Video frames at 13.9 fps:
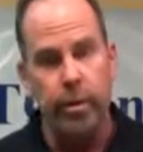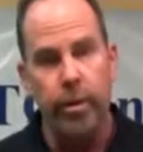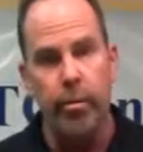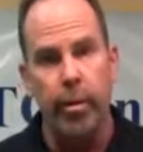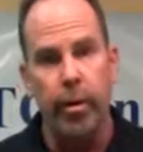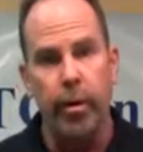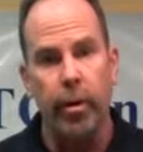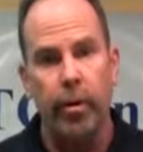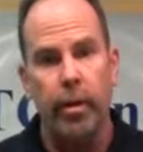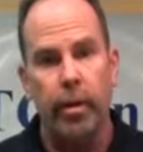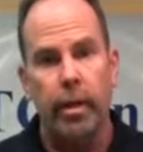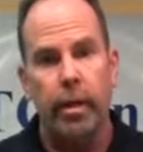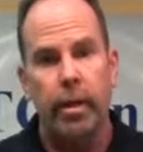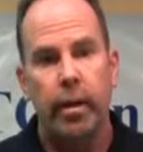it to your barrel,
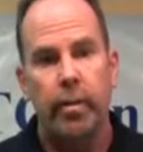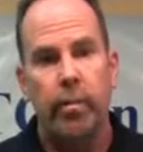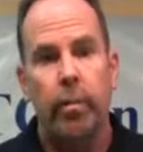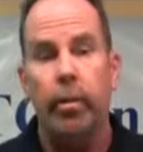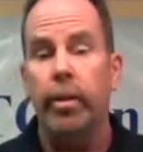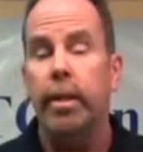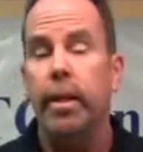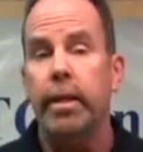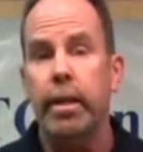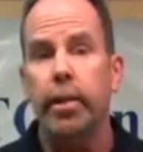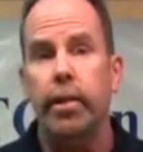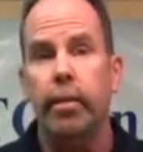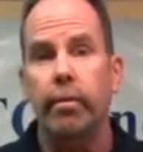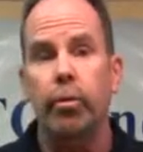but with the
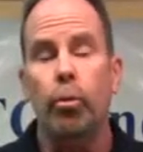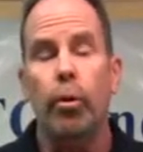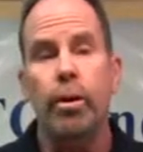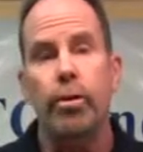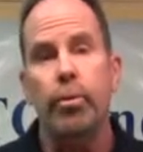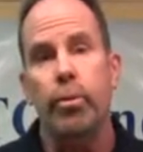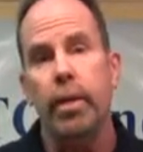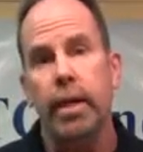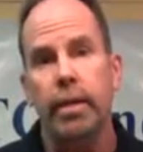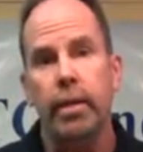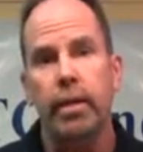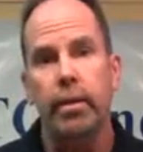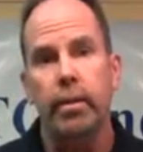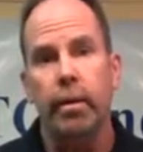addition of 23
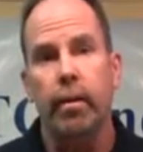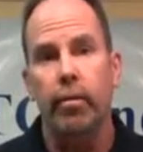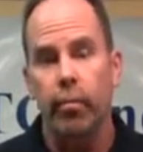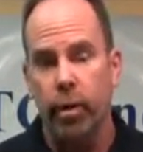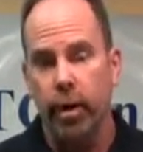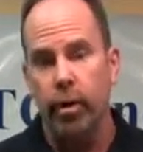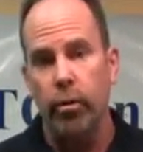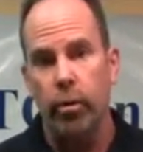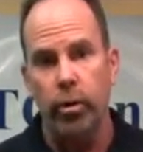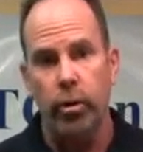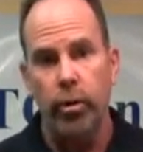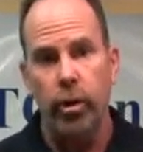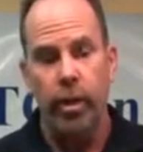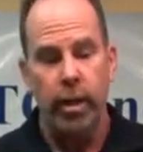inches of rugged
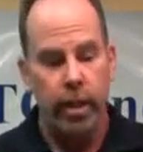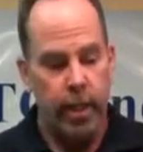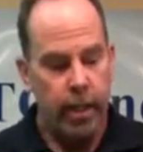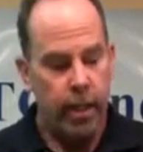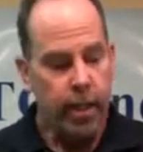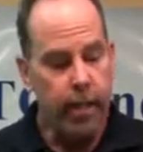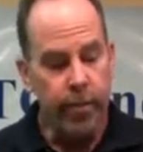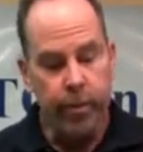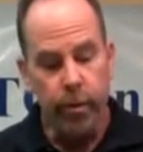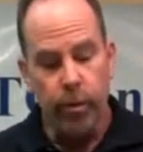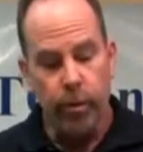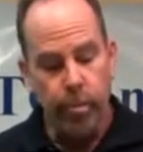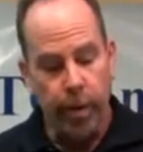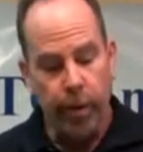Cordura to give
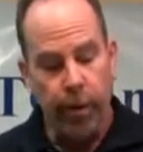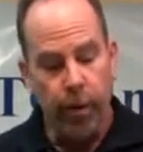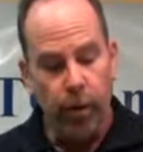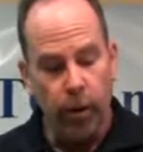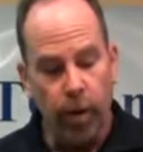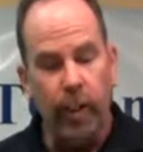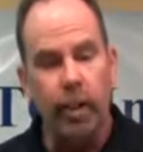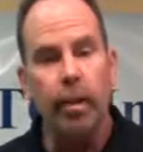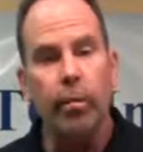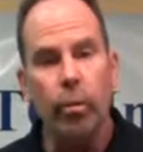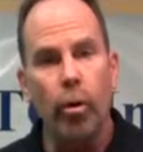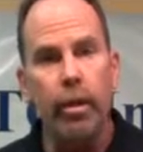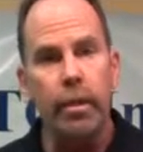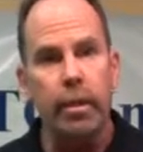your barrel a little
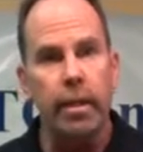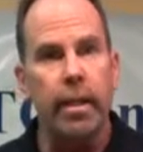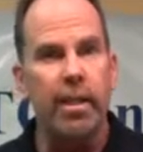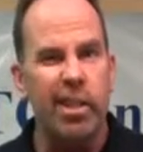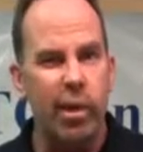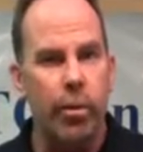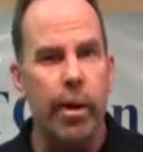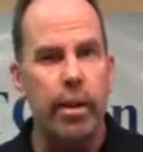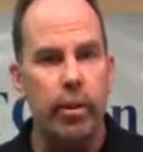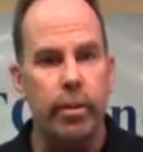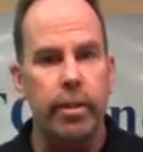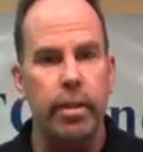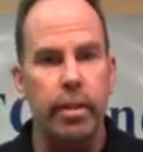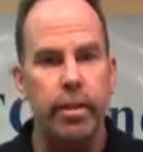more extended
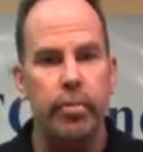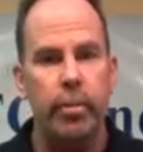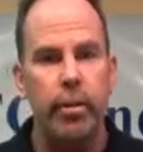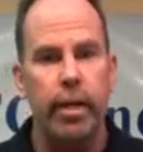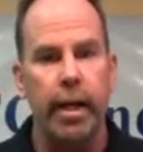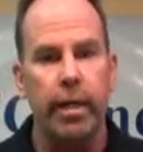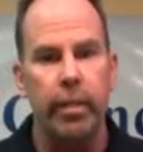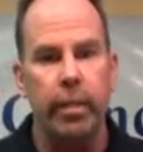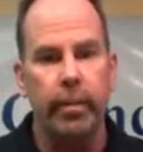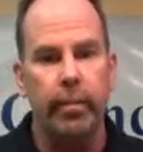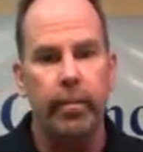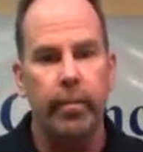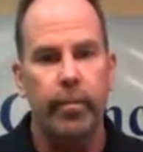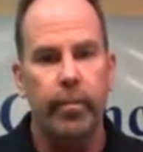scratch-resistant protection.
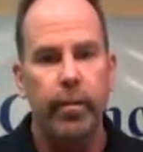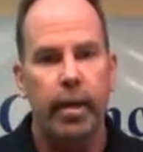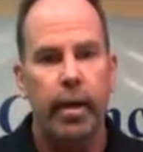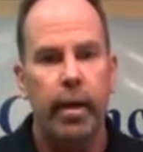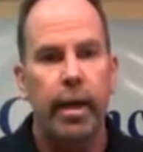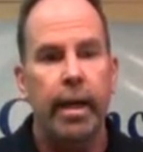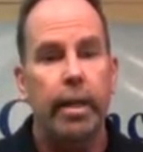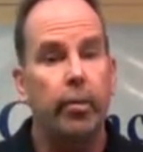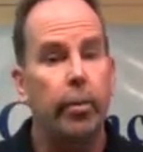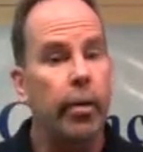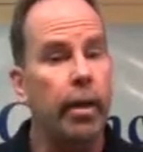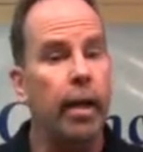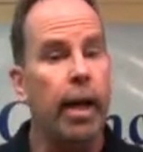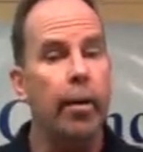It's
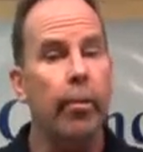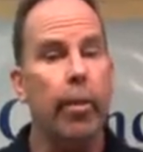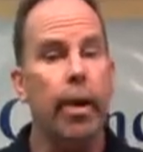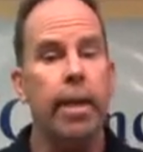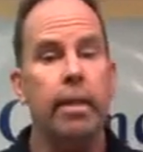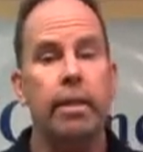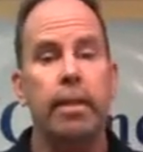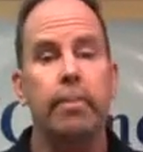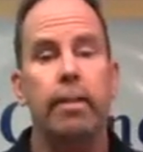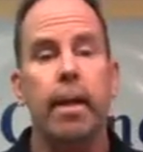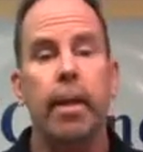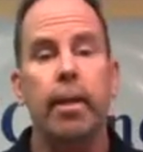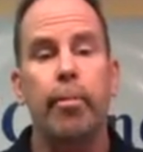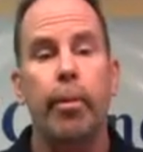very lightweight and slips
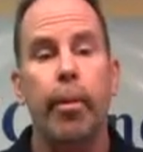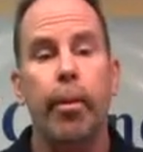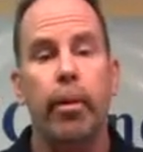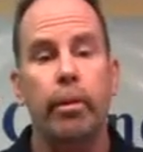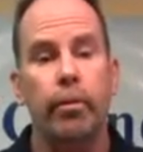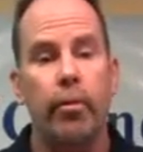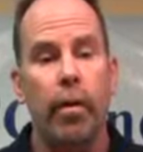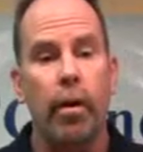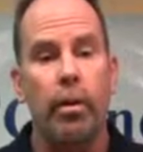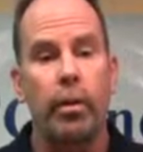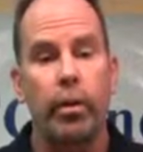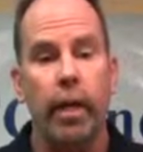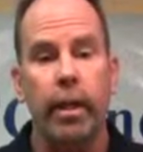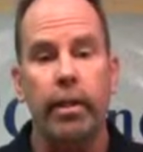down the barrel as far as
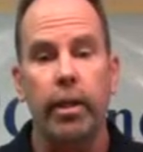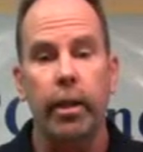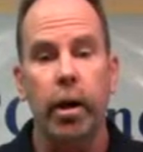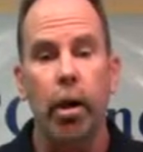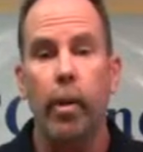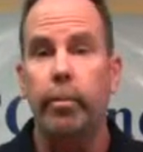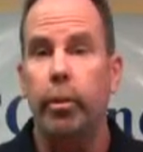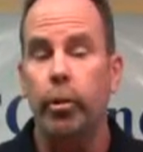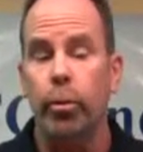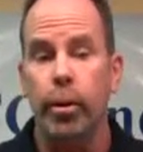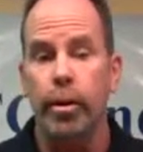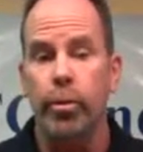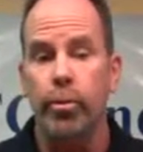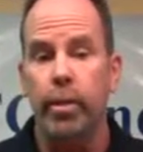you like it to go, up to
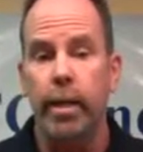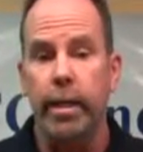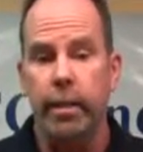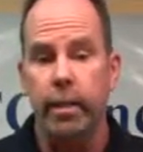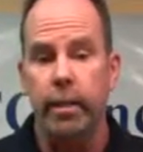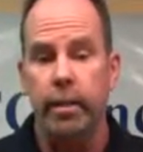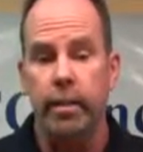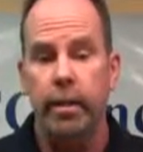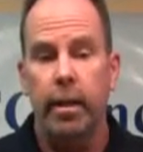23 inches.